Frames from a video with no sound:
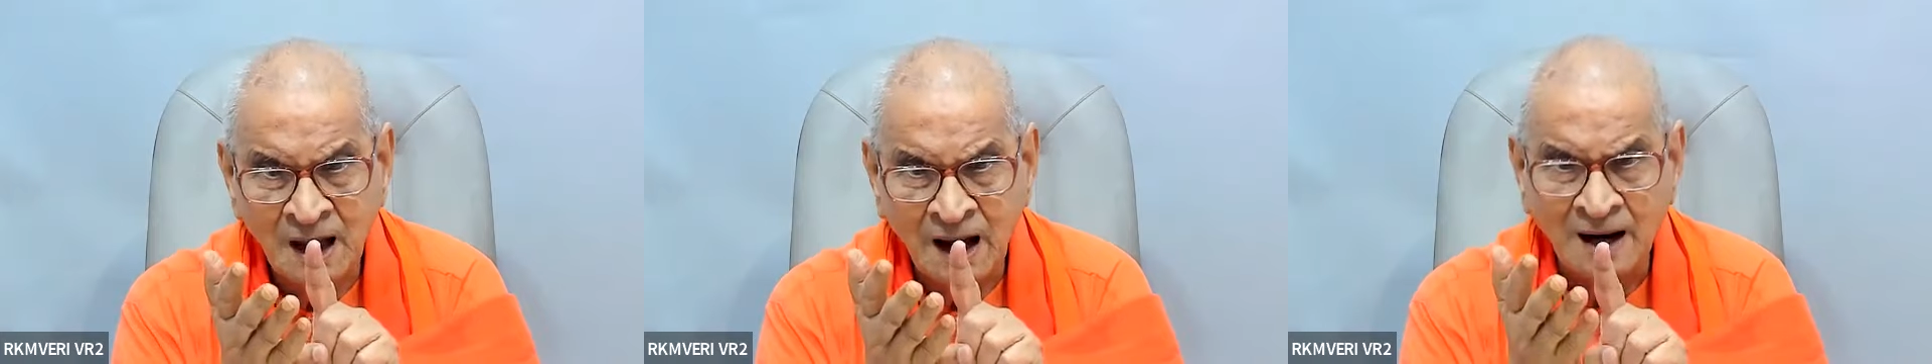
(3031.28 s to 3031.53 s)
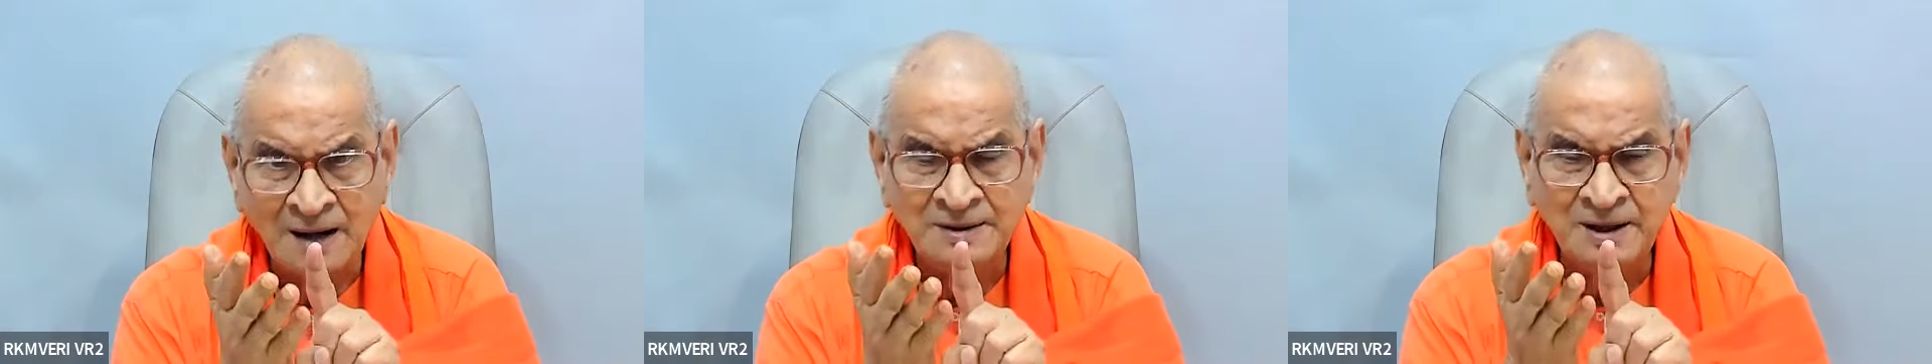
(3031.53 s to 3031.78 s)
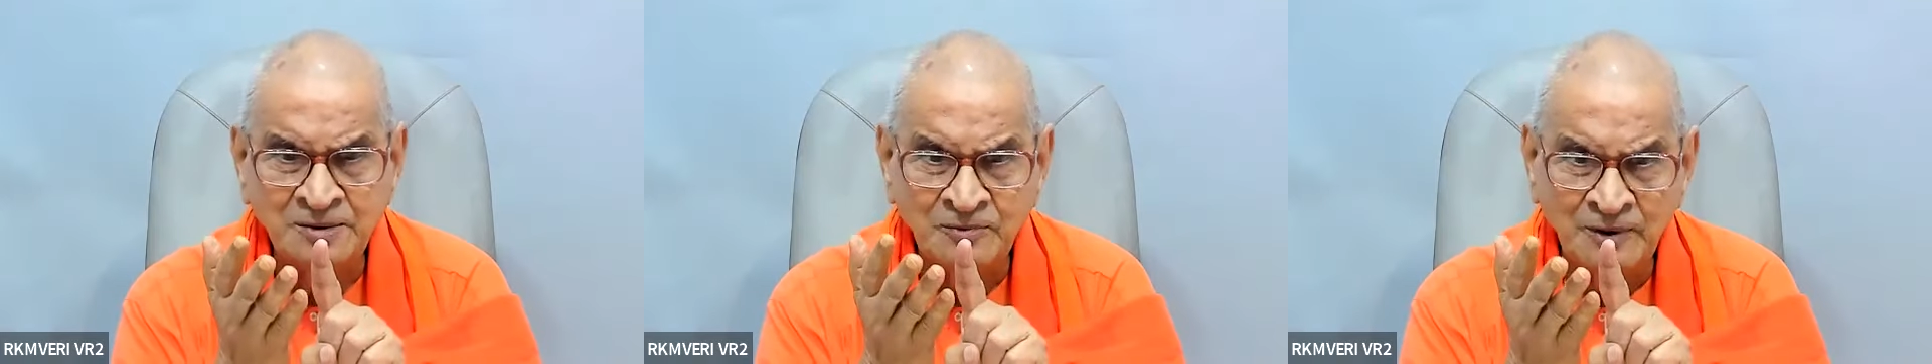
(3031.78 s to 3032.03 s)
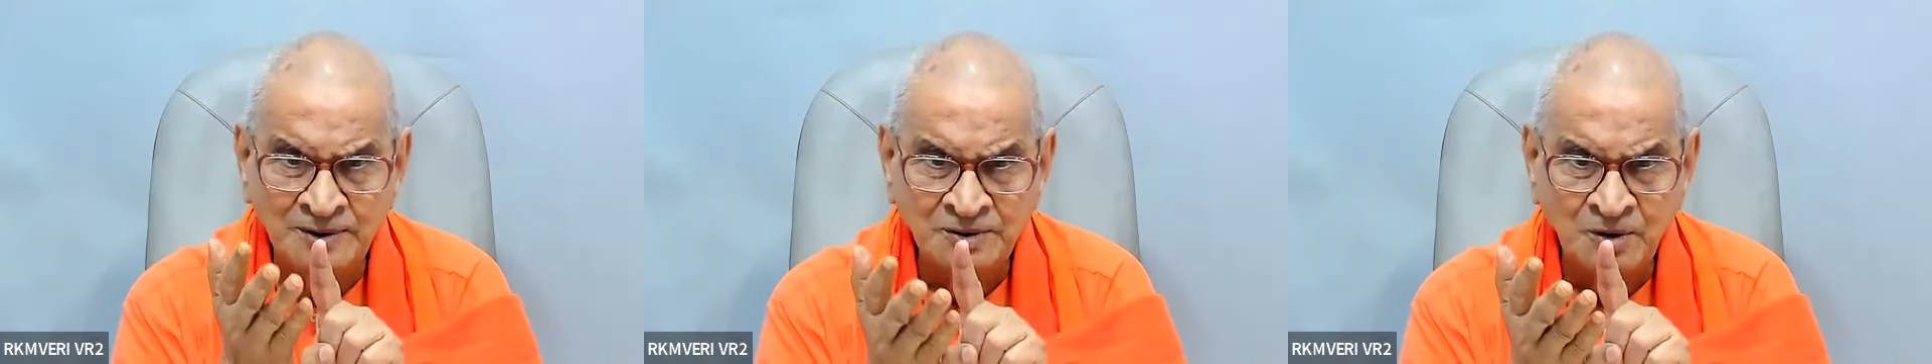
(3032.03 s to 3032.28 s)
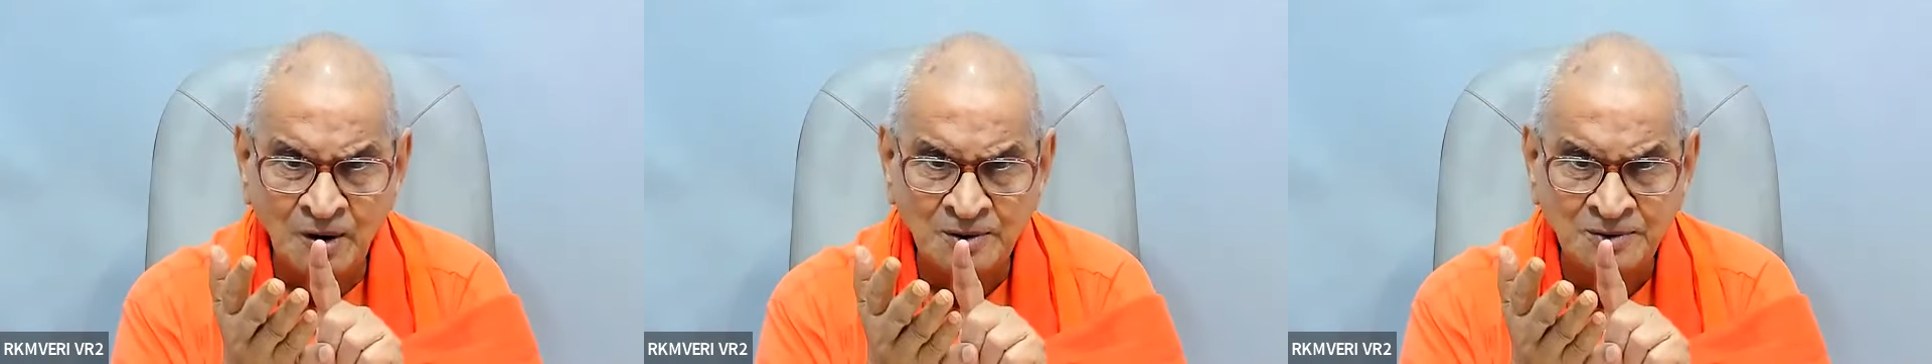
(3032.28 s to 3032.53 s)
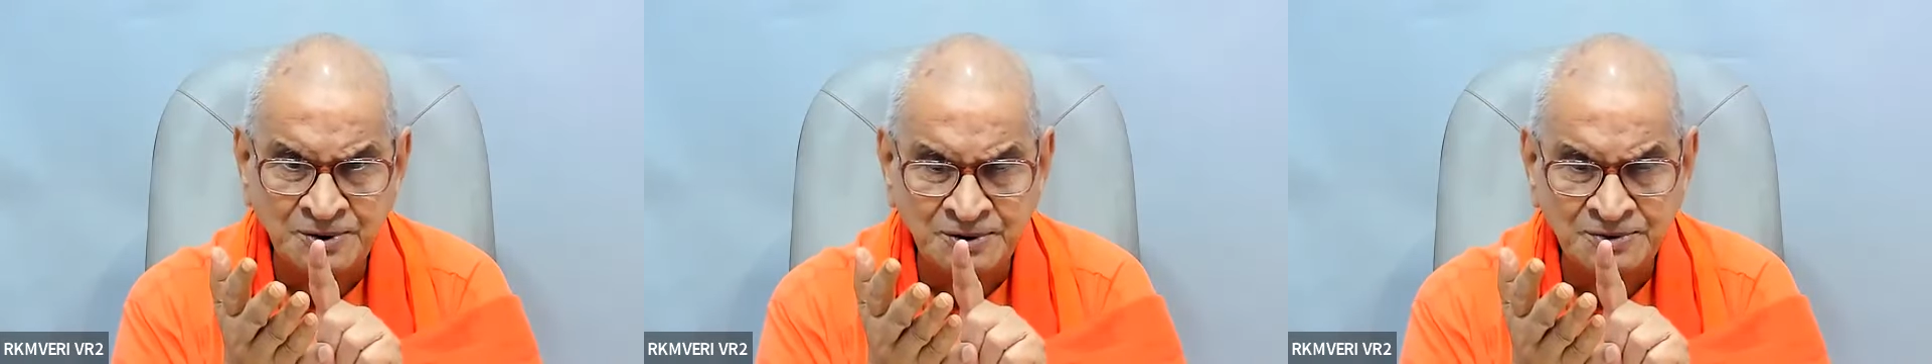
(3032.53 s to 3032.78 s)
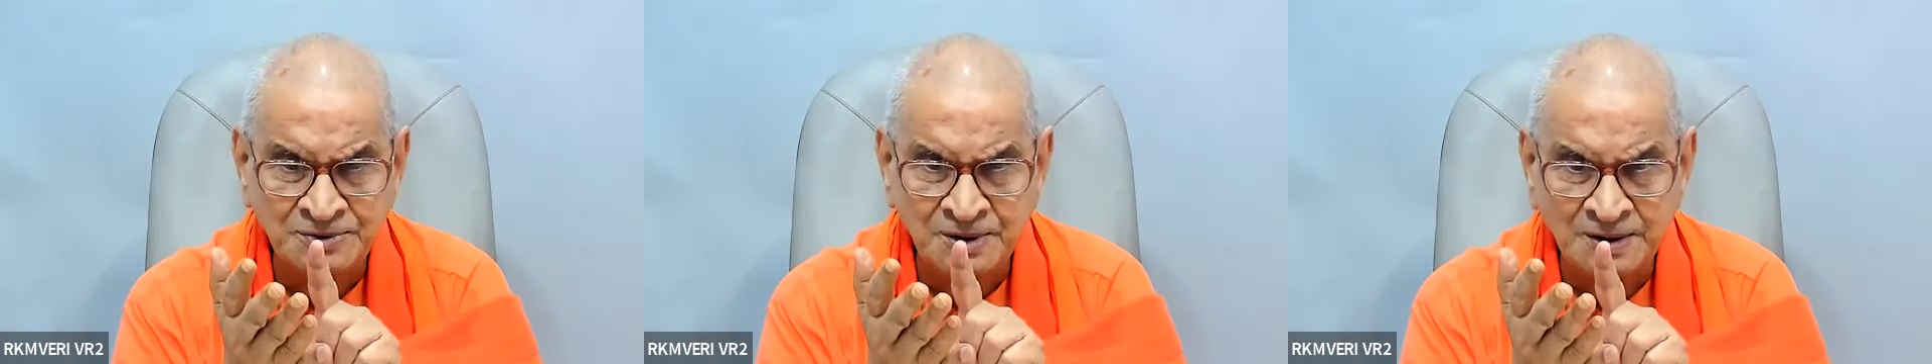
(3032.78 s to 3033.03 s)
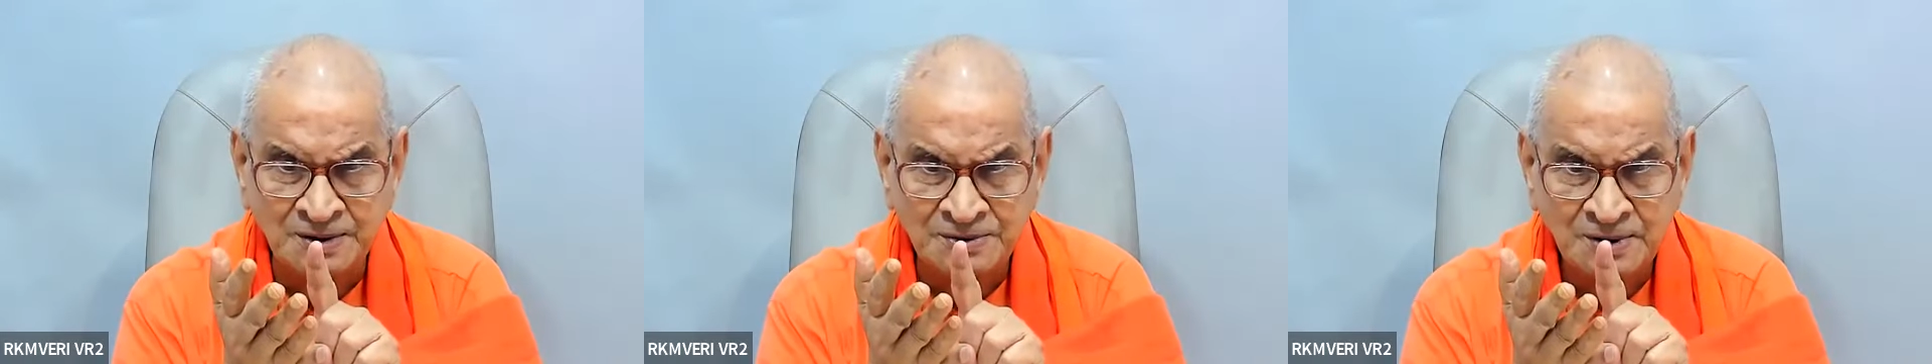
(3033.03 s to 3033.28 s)
And that one
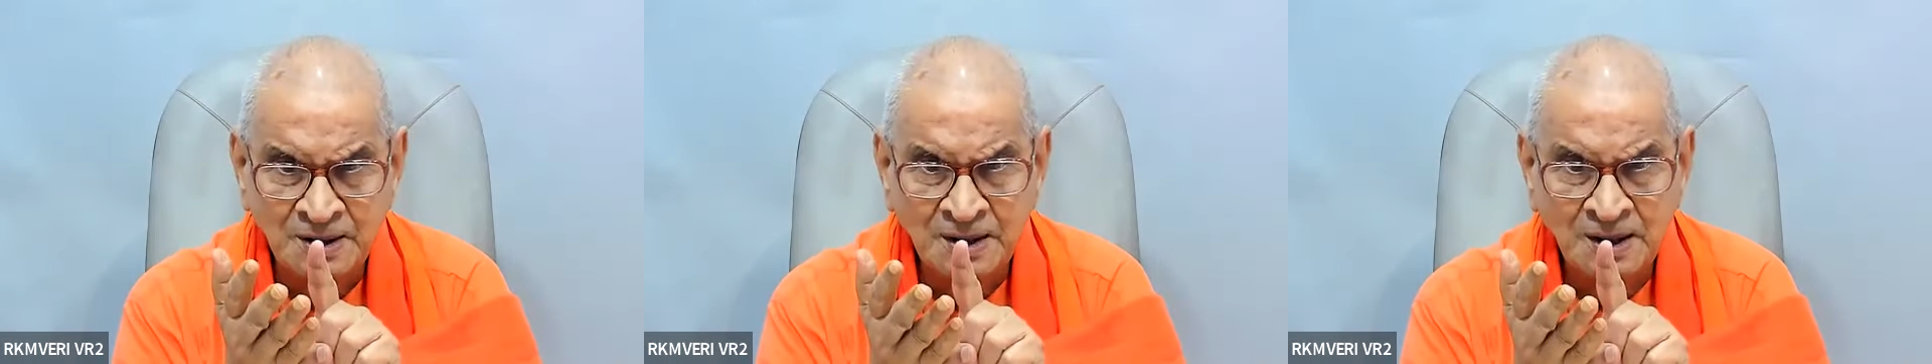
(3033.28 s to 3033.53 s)
consciousness